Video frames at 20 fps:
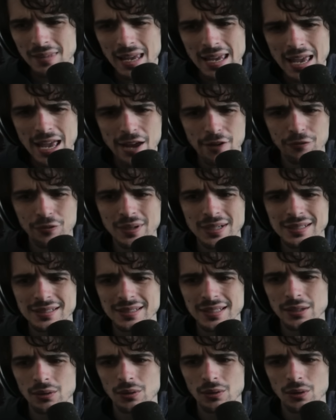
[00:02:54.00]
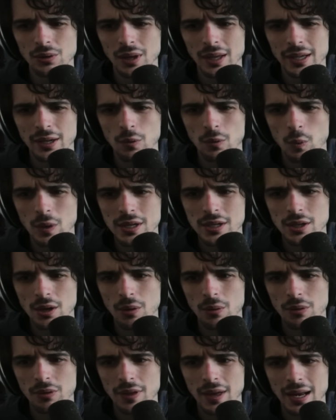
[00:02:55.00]
every single, like,
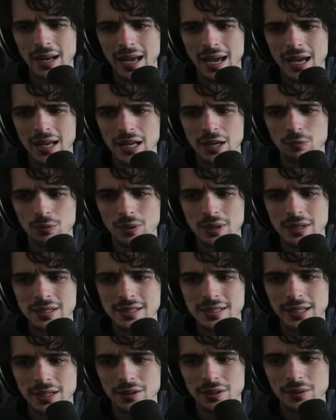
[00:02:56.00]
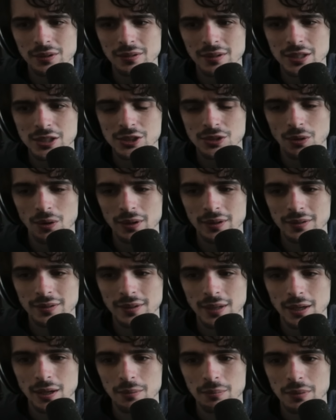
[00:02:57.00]
window that had a ridiculously strong
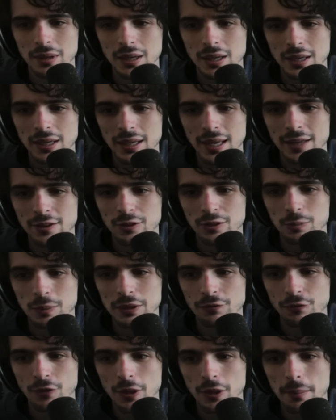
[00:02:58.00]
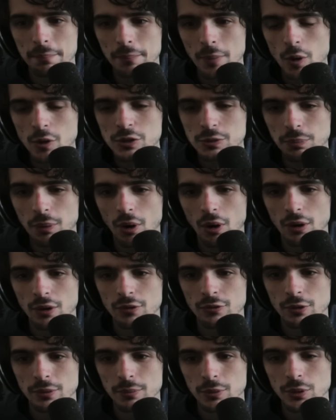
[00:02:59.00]
setup has been, for the most part,
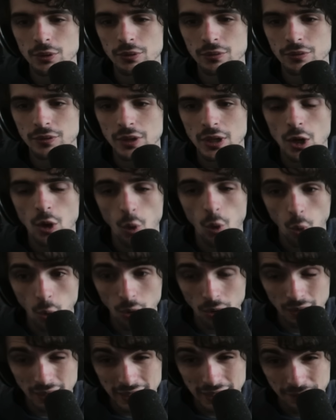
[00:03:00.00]
removed. Or if